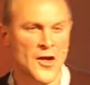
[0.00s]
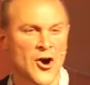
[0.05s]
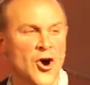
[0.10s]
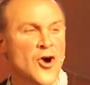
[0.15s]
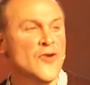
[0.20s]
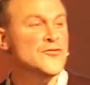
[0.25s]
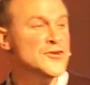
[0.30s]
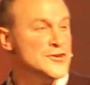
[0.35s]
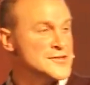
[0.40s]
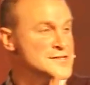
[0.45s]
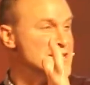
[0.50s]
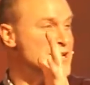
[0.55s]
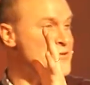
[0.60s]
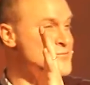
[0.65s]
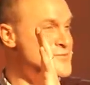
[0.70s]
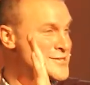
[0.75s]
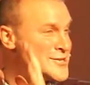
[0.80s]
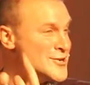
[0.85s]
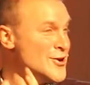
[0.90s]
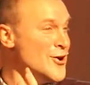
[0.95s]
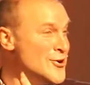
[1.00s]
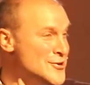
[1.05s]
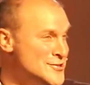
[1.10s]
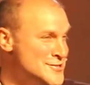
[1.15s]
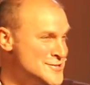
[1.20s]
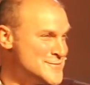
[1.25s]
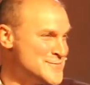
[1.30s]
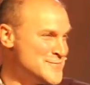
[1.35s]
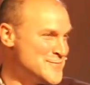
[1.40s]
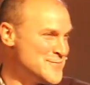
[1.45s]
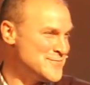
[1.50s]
Offer yourselves to God.